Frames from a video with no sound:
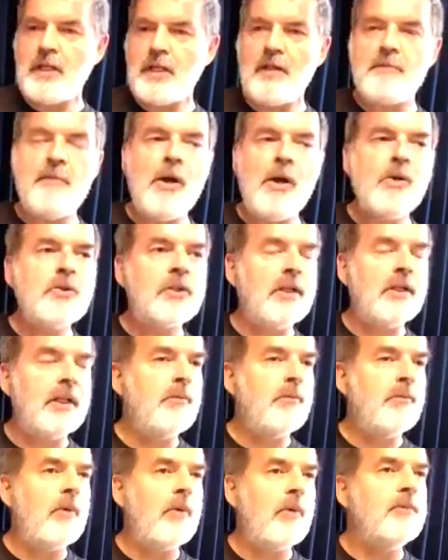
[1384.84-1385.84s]
Mostly
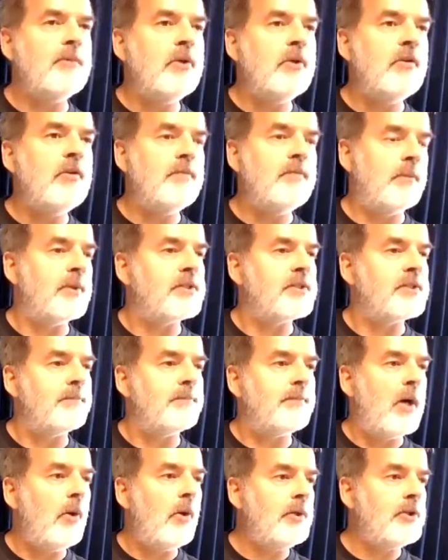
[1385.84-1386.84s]
what moved me was the
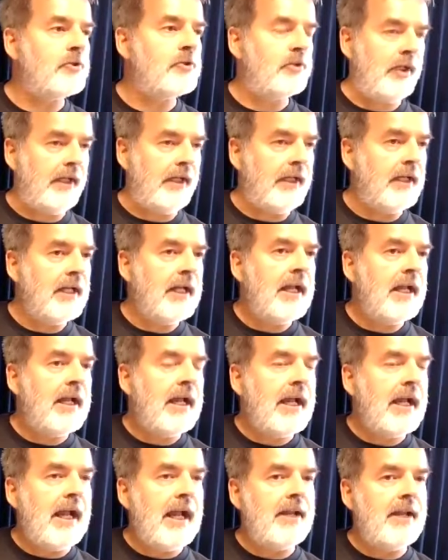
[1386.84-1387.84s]
poetry
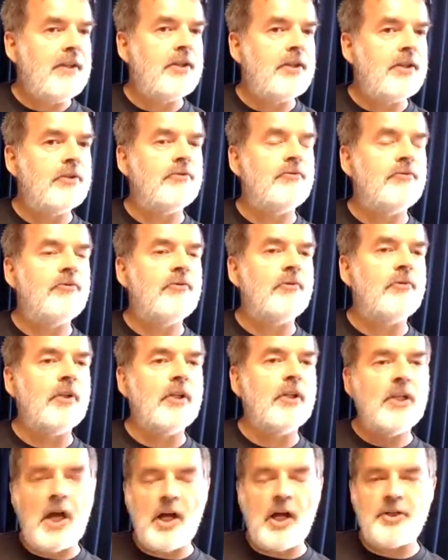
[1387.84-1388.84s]
and the
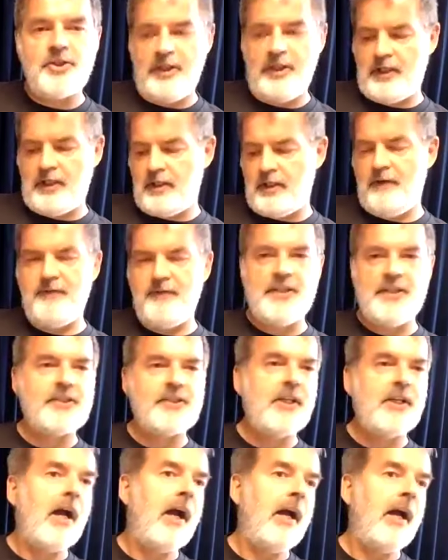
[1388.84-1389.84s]
logic of this
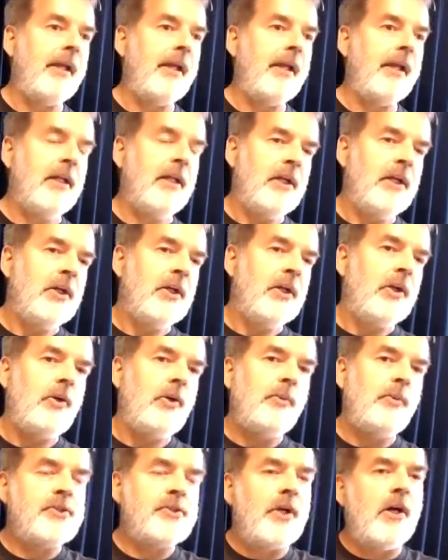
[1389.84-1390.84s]
guy who
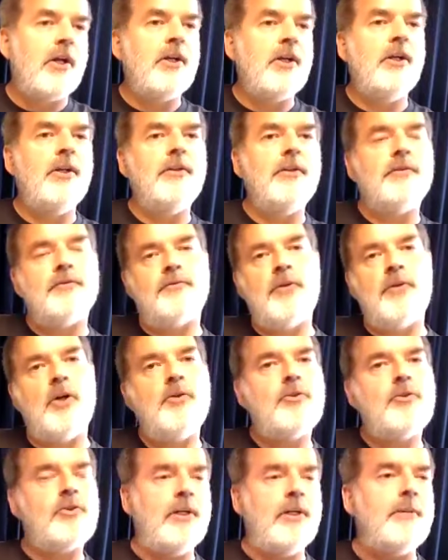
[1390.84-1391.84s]
was on a road
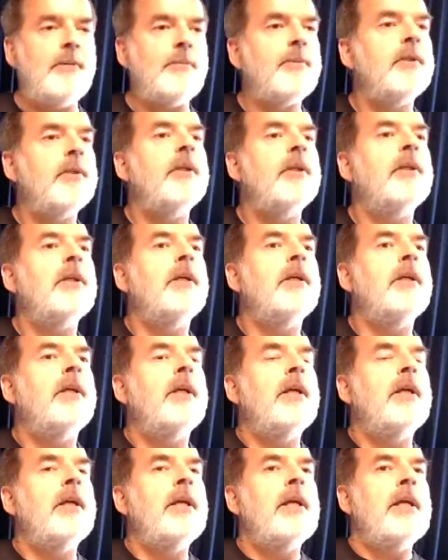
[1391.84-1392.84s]
trip.
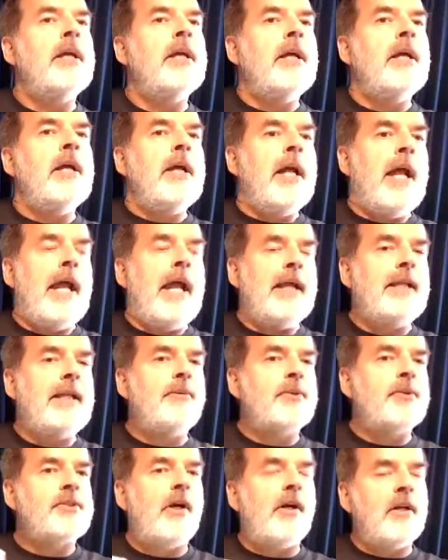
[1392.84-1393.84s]
And he
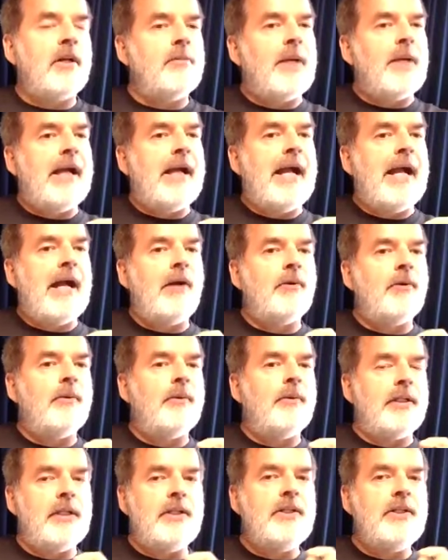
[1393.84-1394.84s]
was talking about
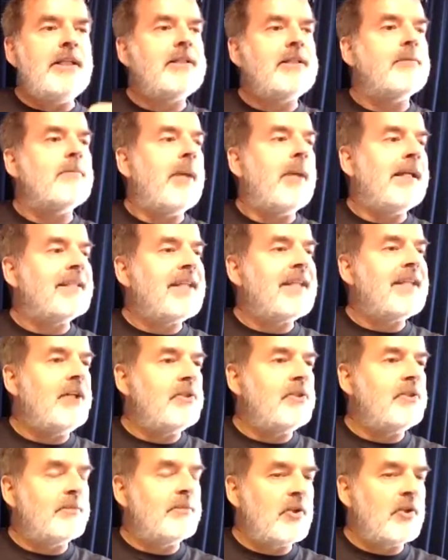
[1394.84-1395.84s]
how you need to maintain your
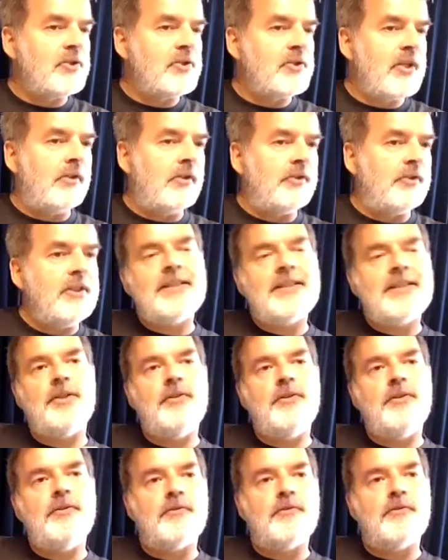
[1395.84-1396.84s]
motorcycle. You need
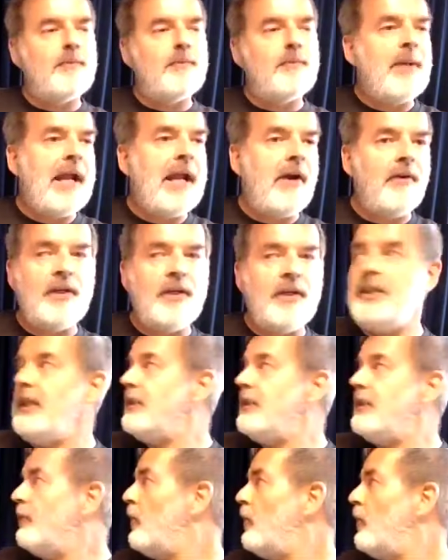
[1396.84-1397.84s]
to repair it. You
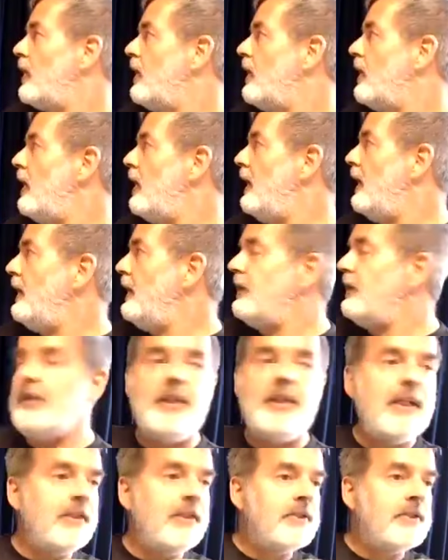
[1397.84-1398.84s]
need to work on it. You
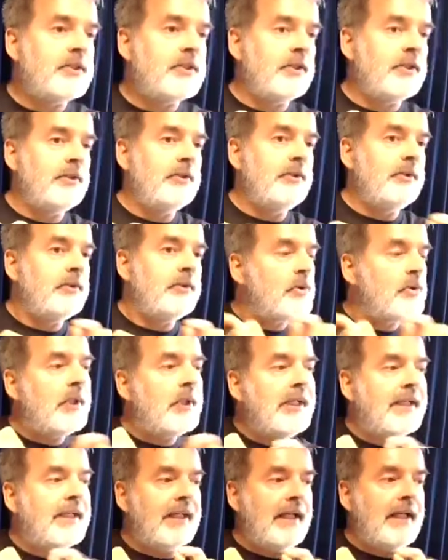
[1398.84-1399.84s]
need to
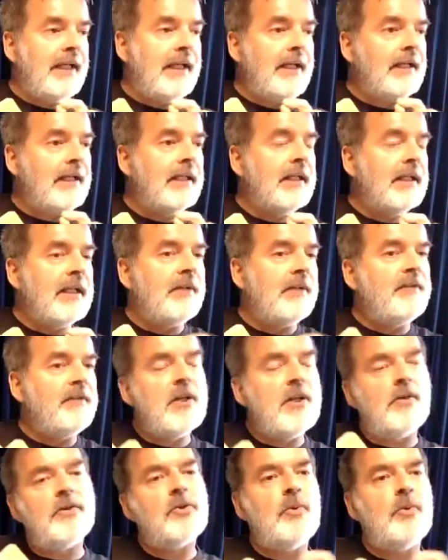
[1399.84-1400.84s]
tweak it. If you
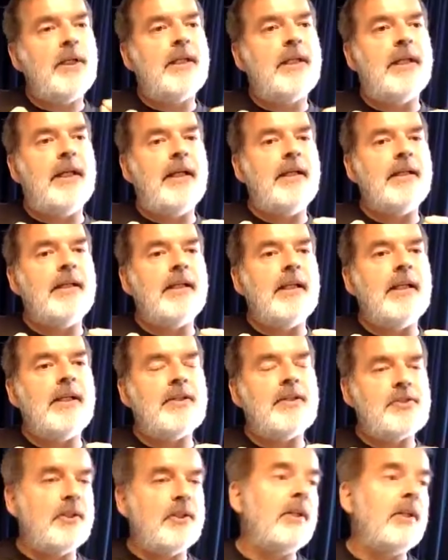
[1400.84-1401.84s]
don't tweak it,
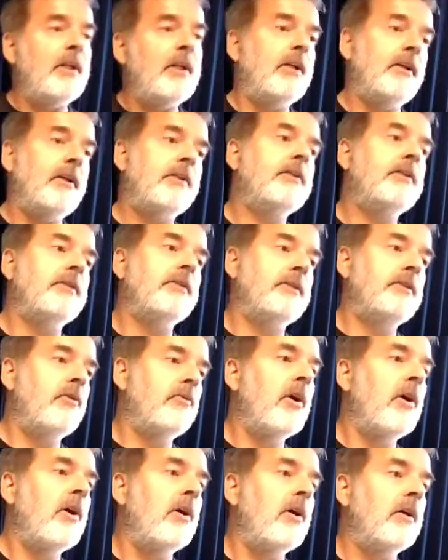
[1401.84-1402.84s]
it's going to go
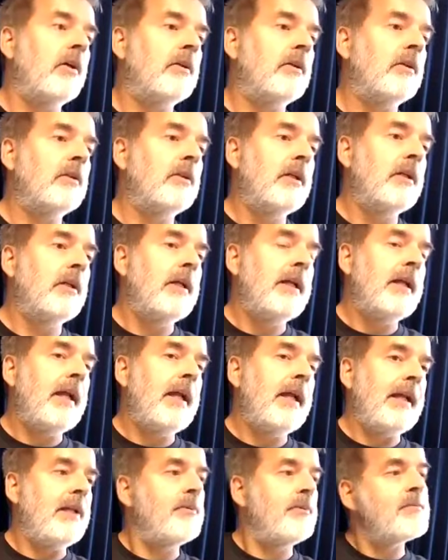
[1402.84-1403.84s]
wrong.
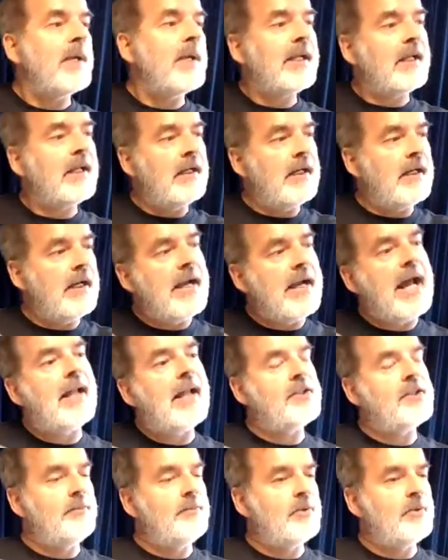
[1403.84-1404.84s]
And he was making an
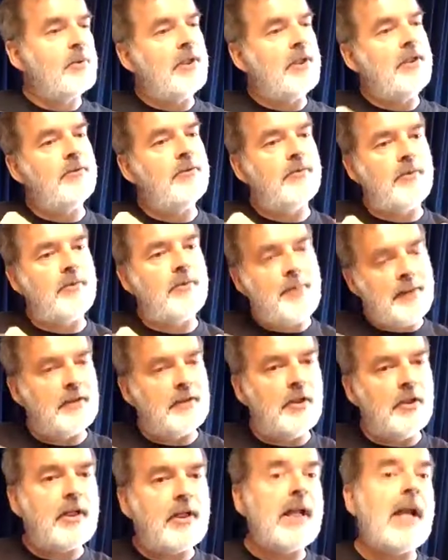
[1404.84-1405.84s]
analogy between
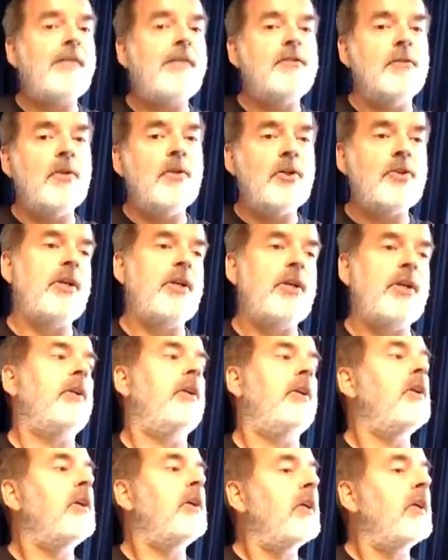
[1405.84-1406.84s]
looking after your motorcycle
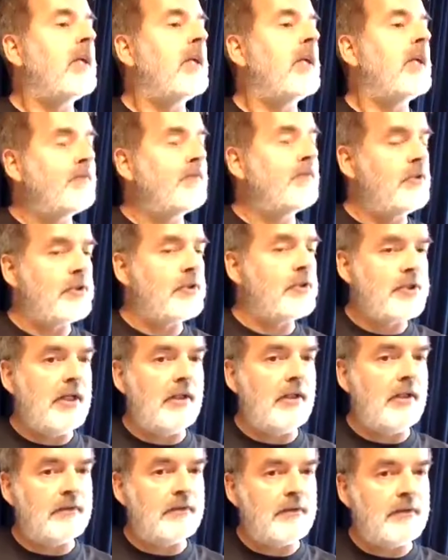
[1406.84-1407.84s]
and looking after
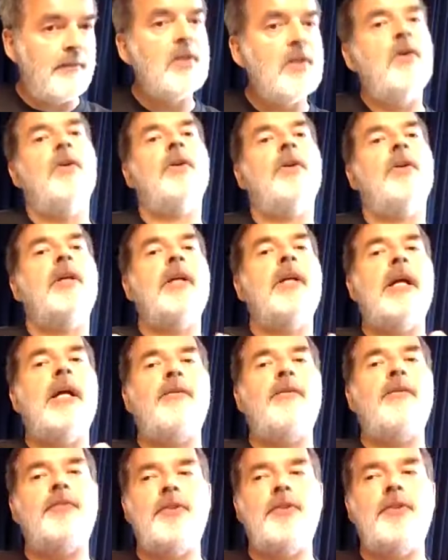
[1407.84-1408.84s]
yourself. Looking
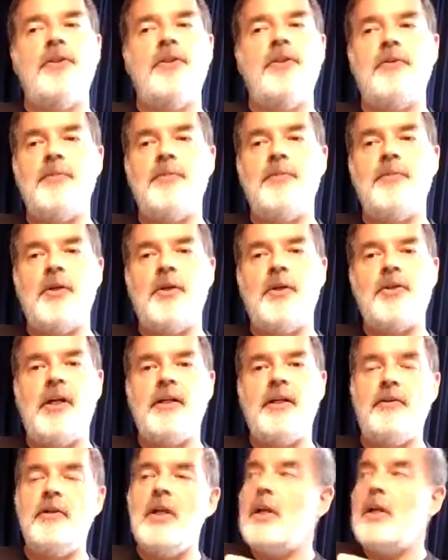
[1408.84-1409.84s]
after your
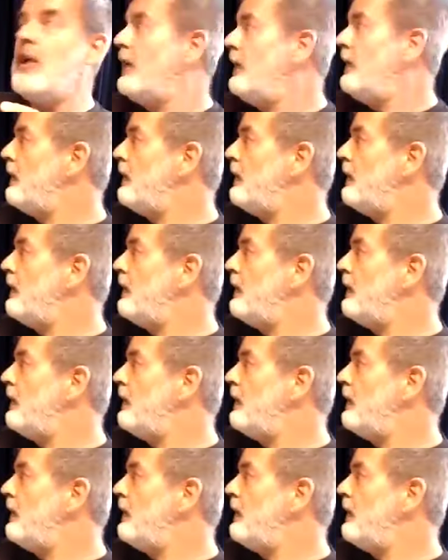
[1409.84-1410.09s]
motorcycle,